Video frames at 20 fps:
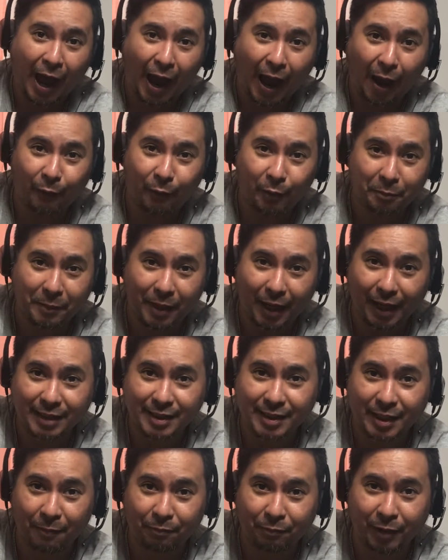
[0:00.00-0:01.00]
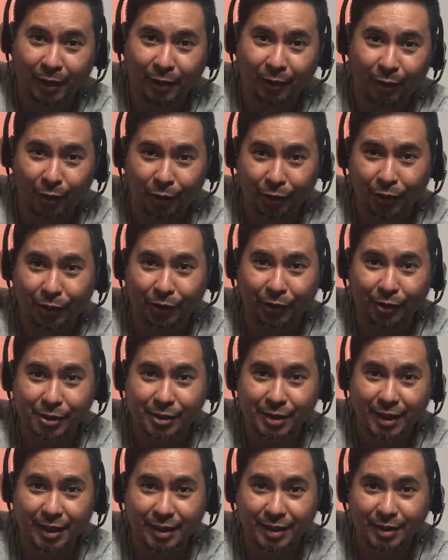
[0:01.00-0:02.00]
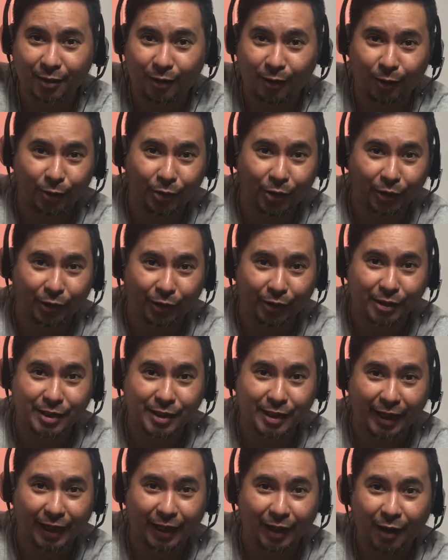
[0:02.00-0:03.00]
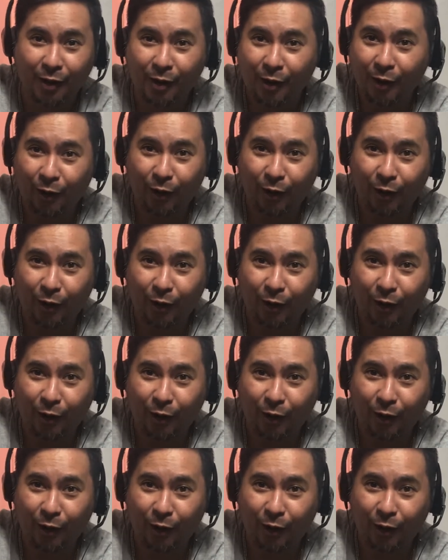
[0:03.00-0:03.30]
I would be accepting all the curses, all the cursing,